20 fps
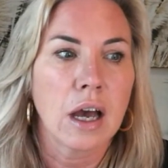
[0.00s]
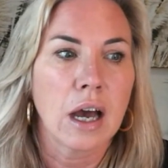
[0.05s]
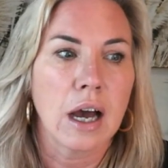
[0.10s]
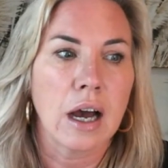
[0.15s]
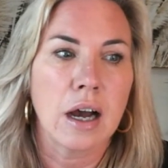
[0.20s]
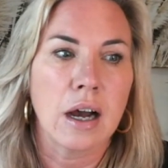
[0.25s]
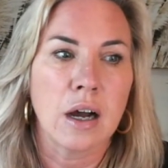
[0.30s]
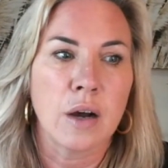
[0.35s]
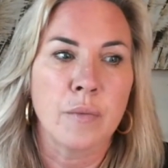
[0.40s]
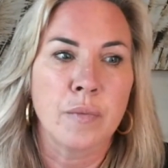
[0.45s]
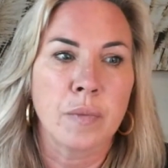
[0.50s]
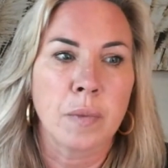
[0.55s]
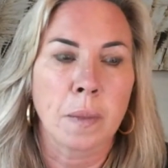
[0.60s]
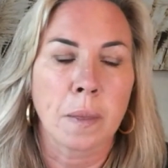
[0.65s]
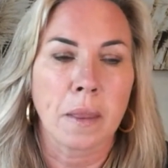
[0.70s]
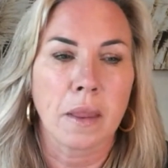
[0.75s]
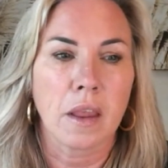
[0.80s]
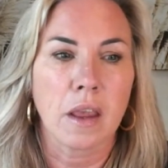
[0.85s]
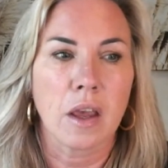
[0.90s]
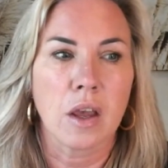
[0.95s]

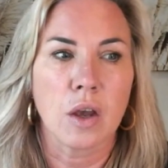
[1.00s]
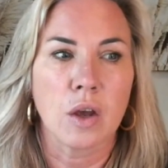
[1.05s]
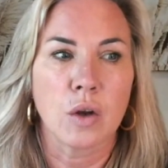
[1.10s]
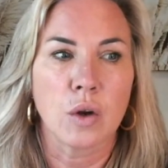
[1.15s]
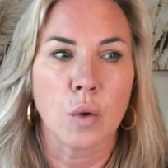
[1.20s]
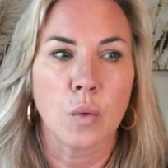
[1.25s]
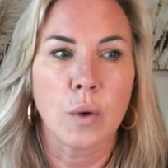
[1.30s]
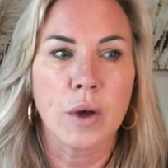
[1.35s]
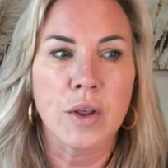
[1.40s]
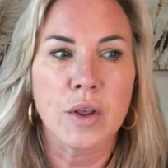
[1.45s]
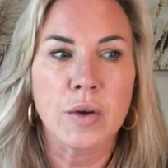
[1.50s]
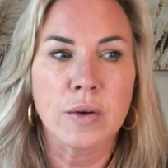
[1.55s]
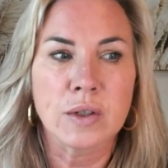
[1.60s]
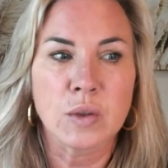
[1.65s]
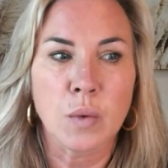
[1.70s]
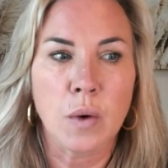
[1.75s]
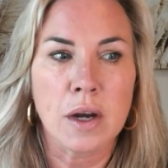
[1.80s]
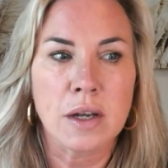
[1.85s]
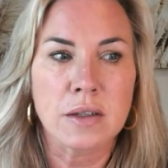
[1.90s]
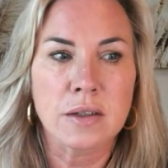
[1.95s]
With
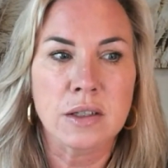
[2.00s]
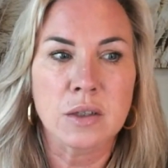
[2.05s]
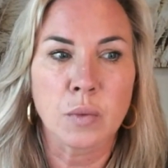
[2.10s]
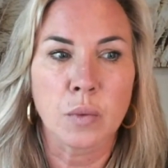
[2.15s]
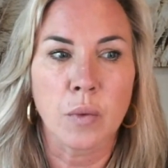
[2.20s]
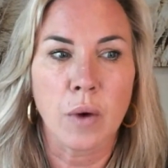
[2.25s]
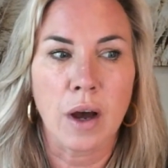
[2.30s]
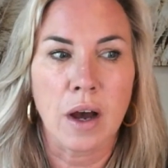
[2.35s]
those ones,